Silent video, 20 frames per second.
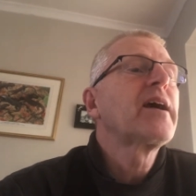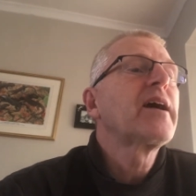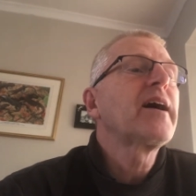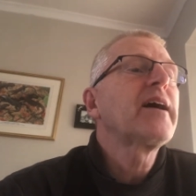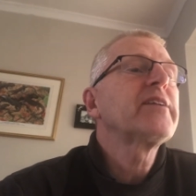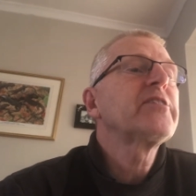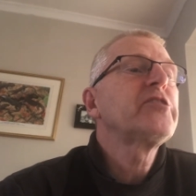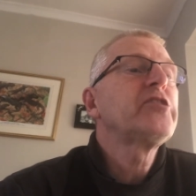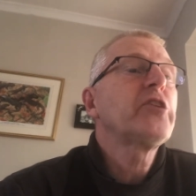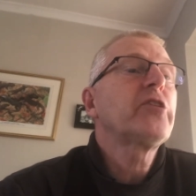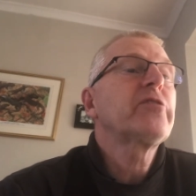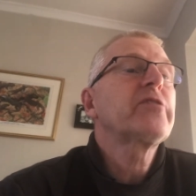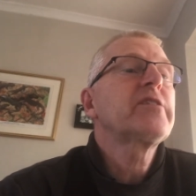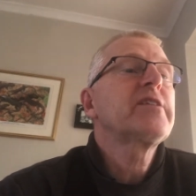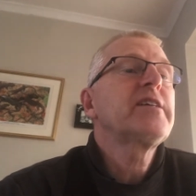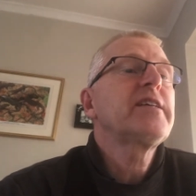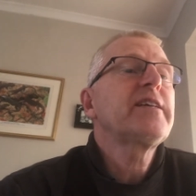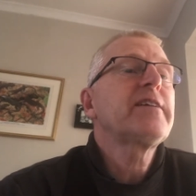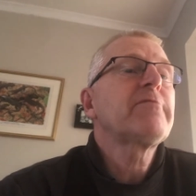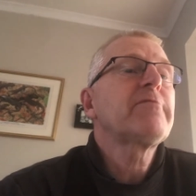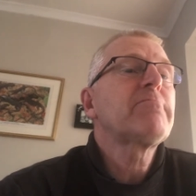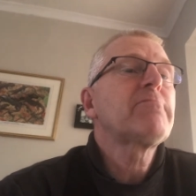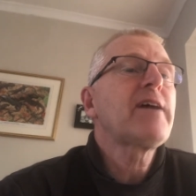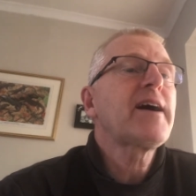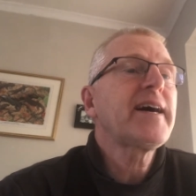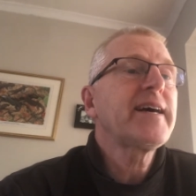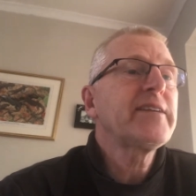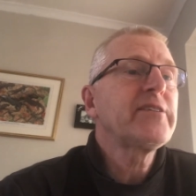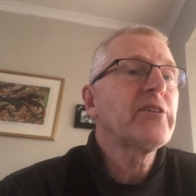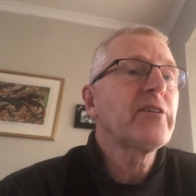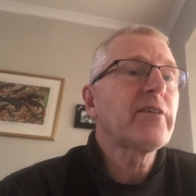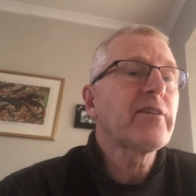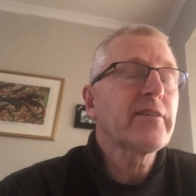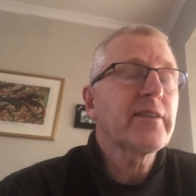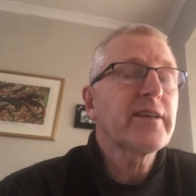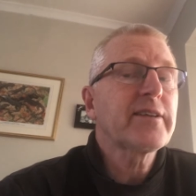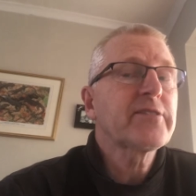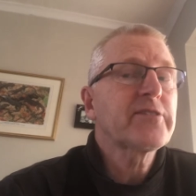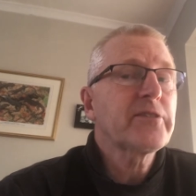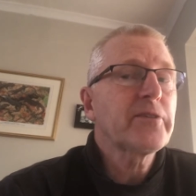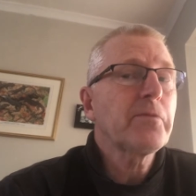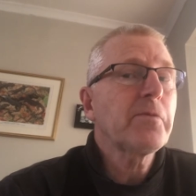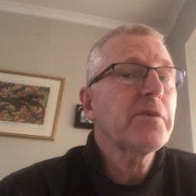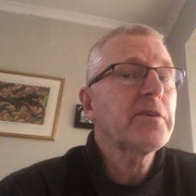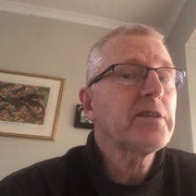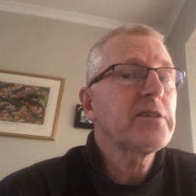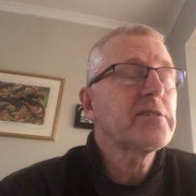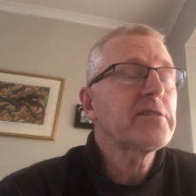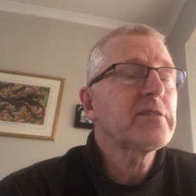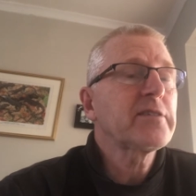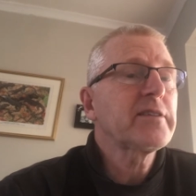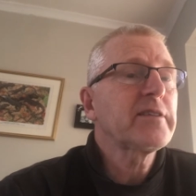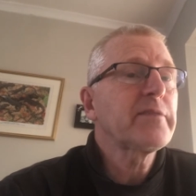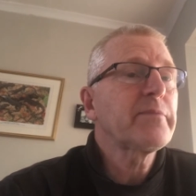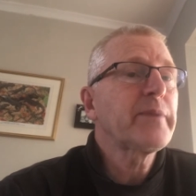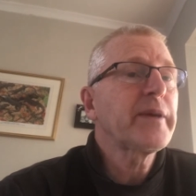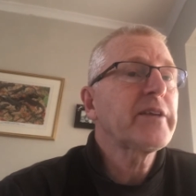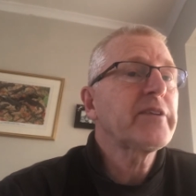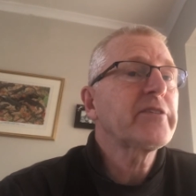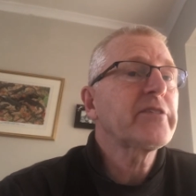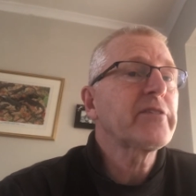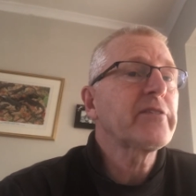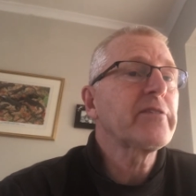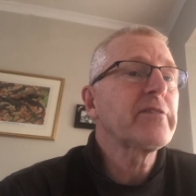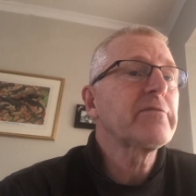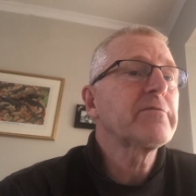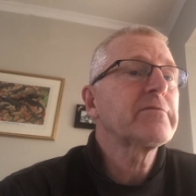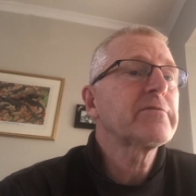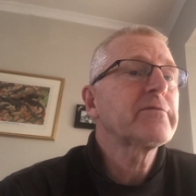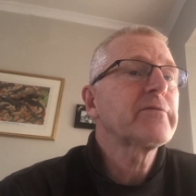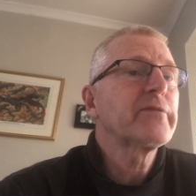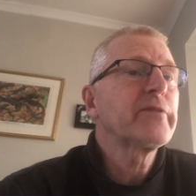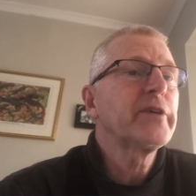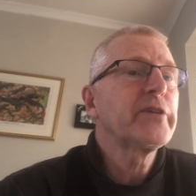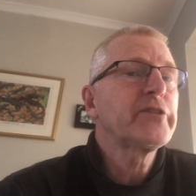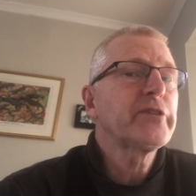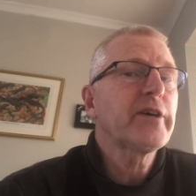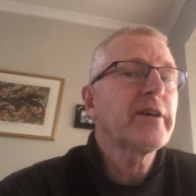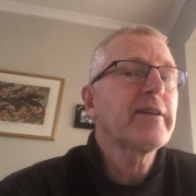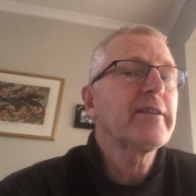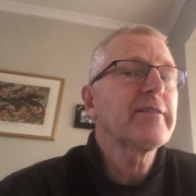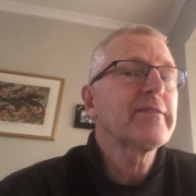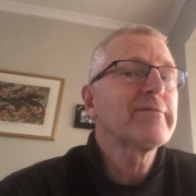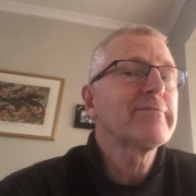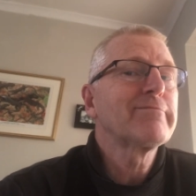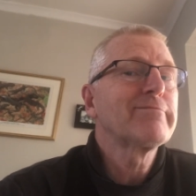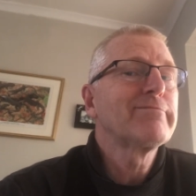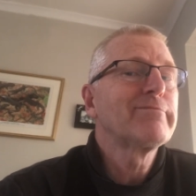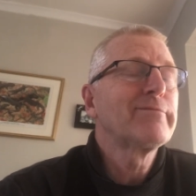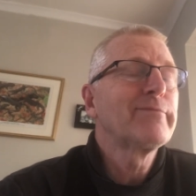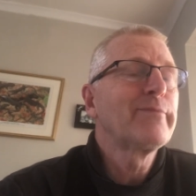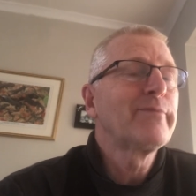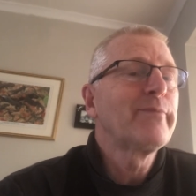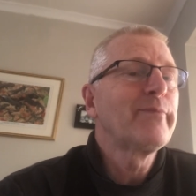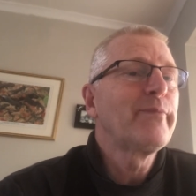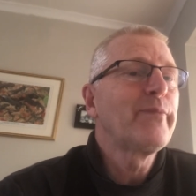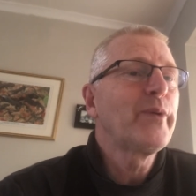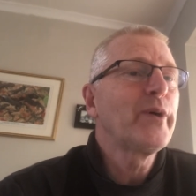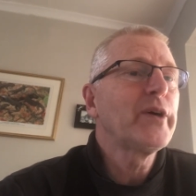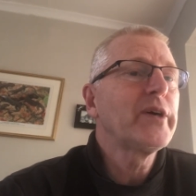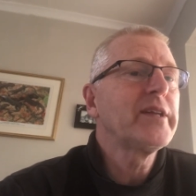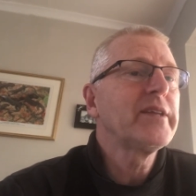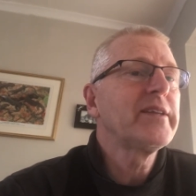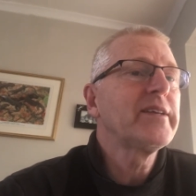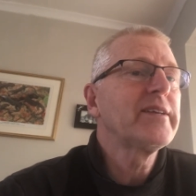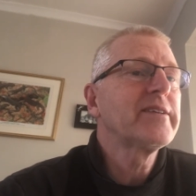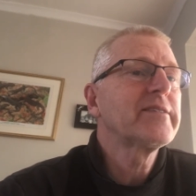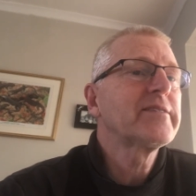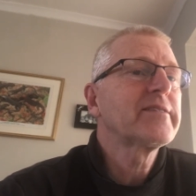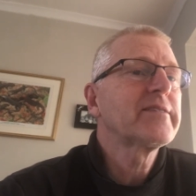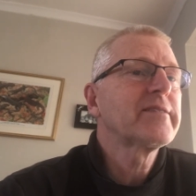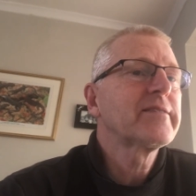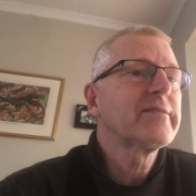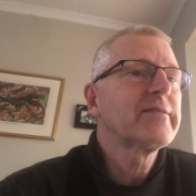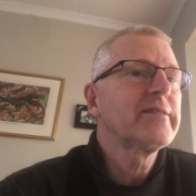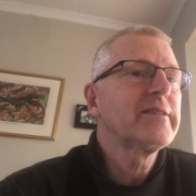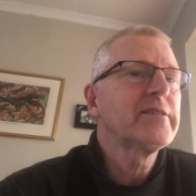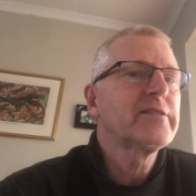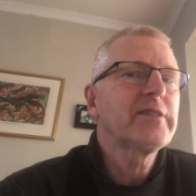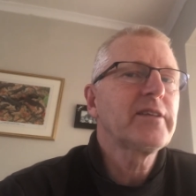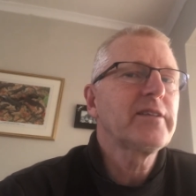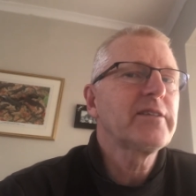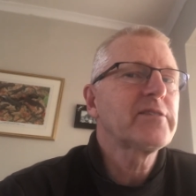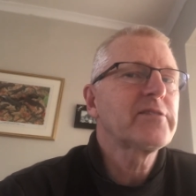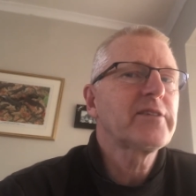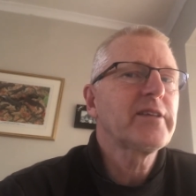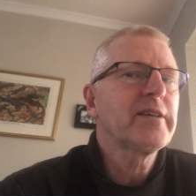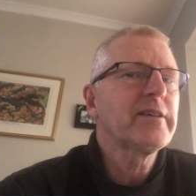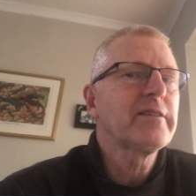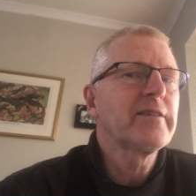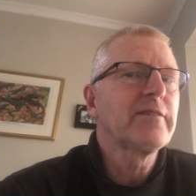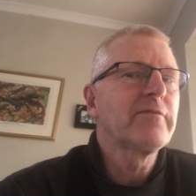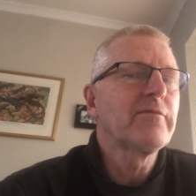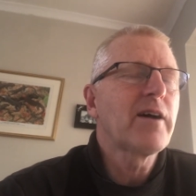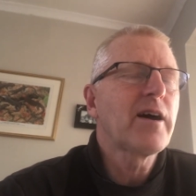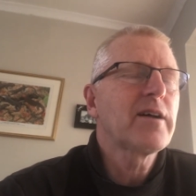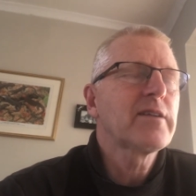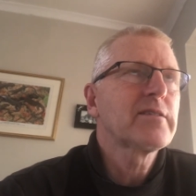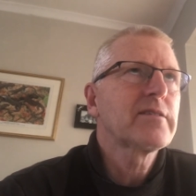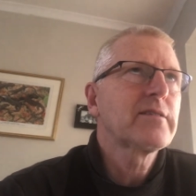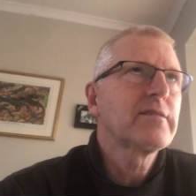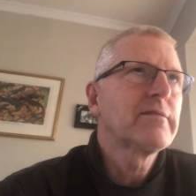A John Deere Ride-On, that's the one he's in the picture of, which I'll put in this. You see the state of the grass.